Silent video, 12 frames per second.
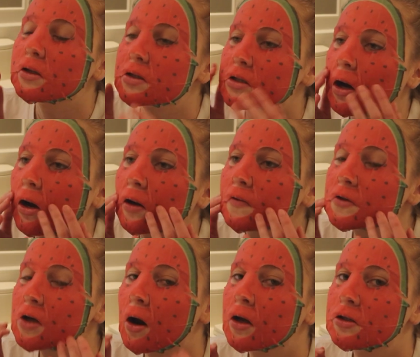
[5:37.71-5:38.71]
it's kind of
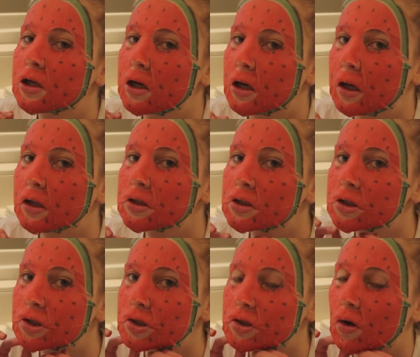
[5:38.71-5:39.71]
starting to
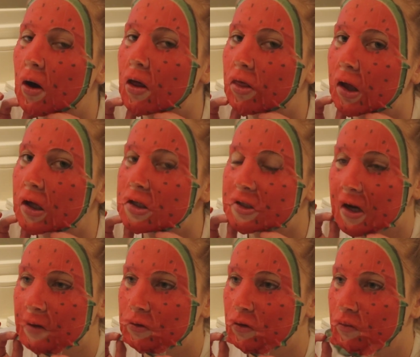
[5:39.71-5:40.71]
itch, so I think it's
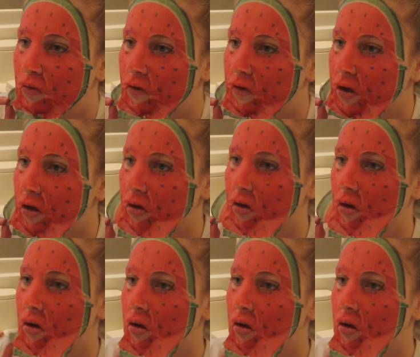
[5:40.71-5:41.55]
time to remove it.